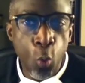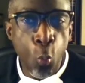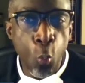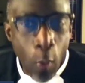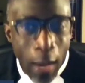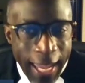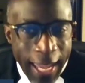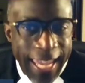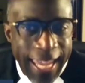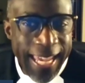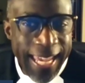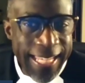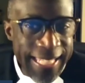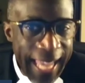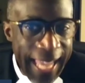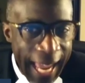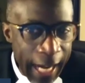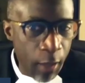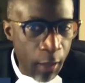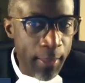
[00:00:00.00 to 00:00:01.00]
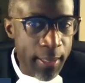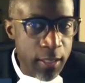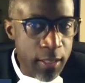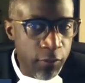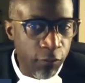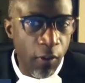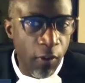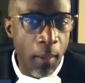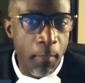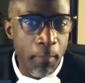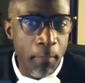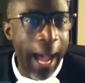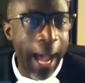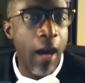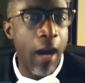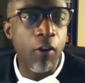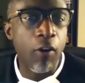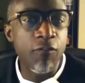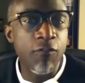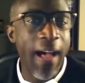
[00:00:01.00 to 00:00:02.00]
we inherit from
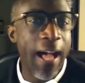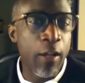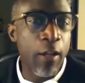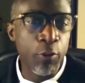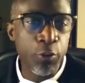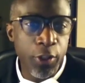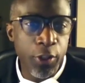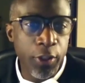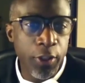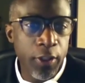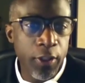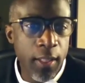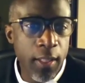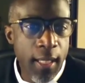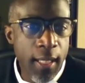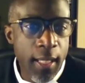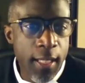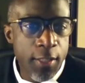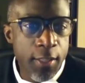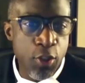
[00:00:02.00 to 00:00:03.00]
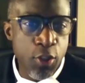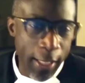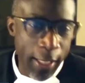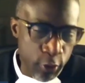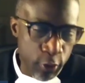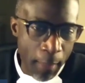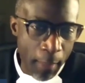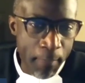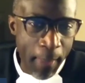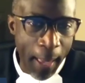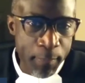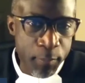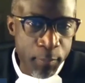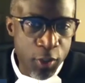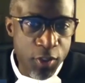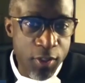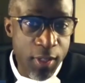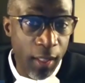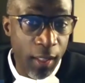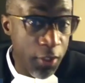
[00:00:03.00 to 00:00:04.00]
our founder, St. John
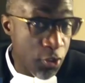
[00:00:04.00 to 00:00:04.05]
Baptist de La